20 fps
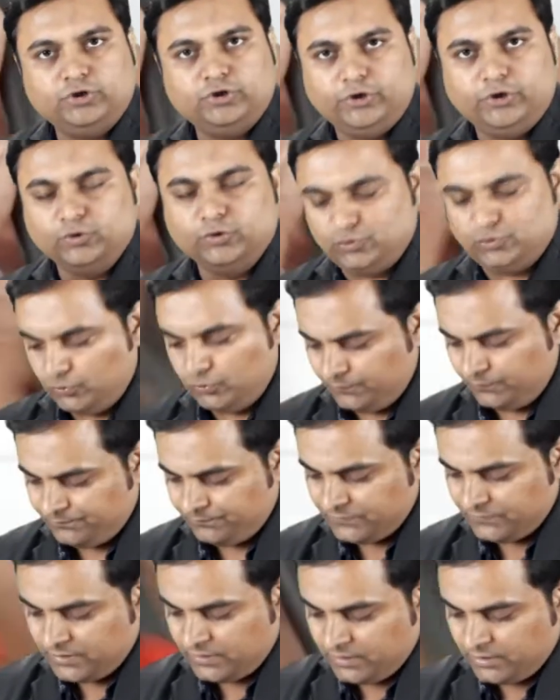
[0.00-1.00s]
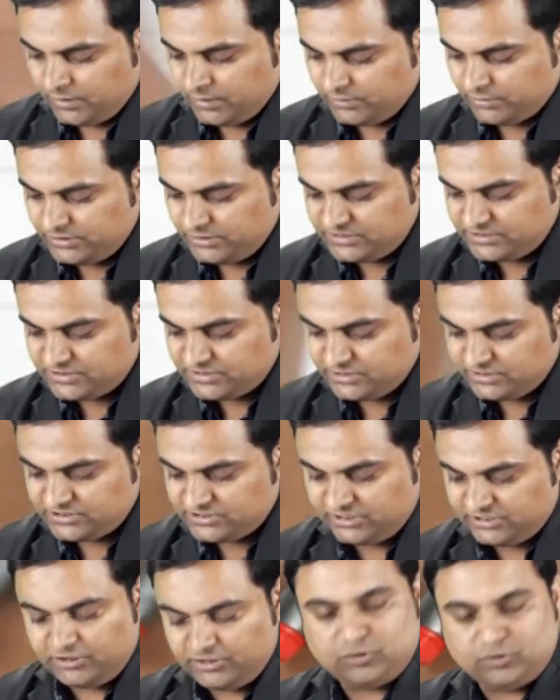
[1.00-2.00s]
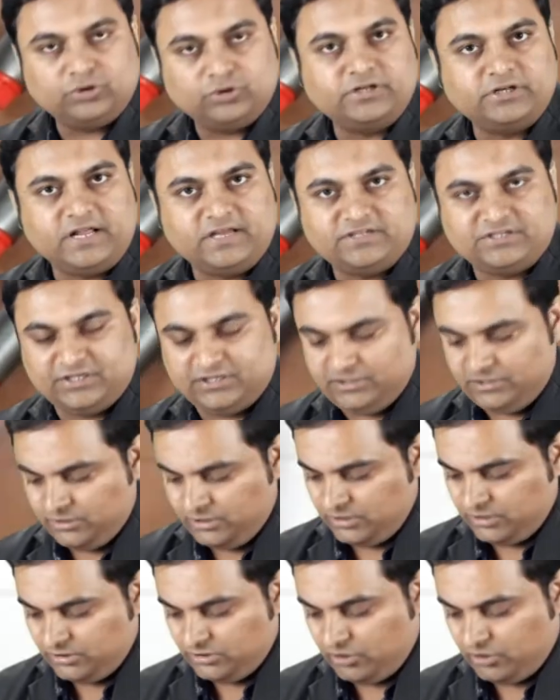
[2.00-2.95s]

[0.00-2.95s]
due to this sudden contraction.